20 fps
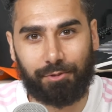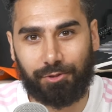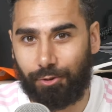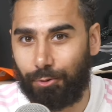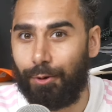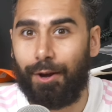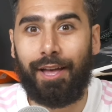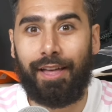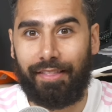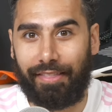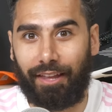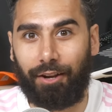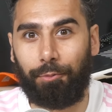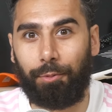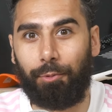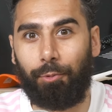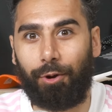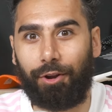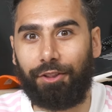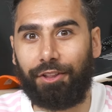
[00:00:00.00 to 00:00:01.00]
So that'll
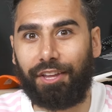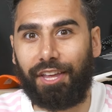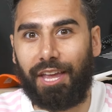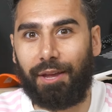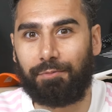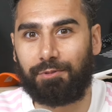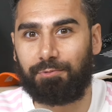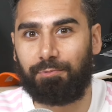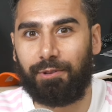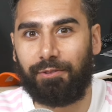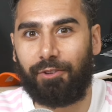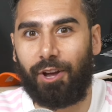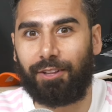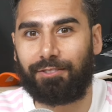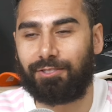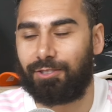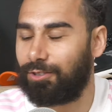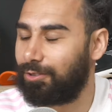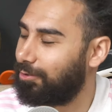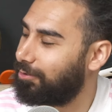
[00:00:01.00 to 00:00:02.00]
be one of the games we've
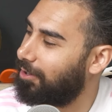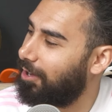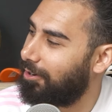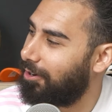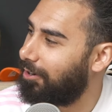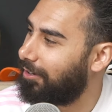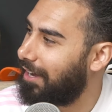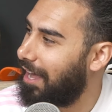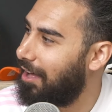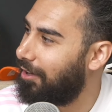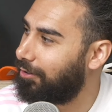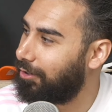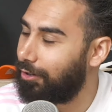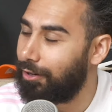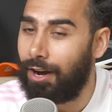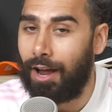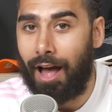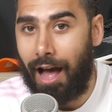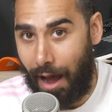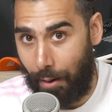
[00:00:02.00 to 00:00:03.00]
got circled on our
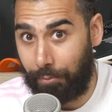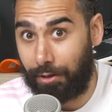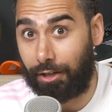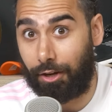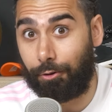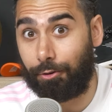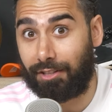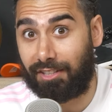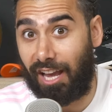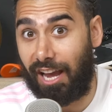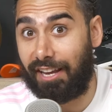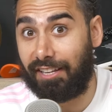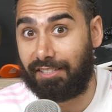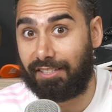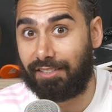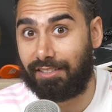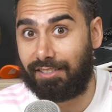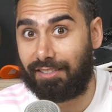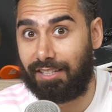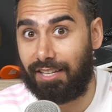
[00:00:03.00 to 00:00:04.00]
calendar. I'm going to go to
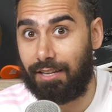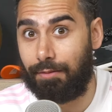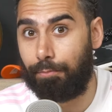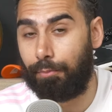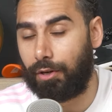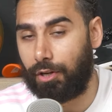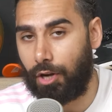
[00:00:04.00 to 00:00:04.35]
Tyson's team,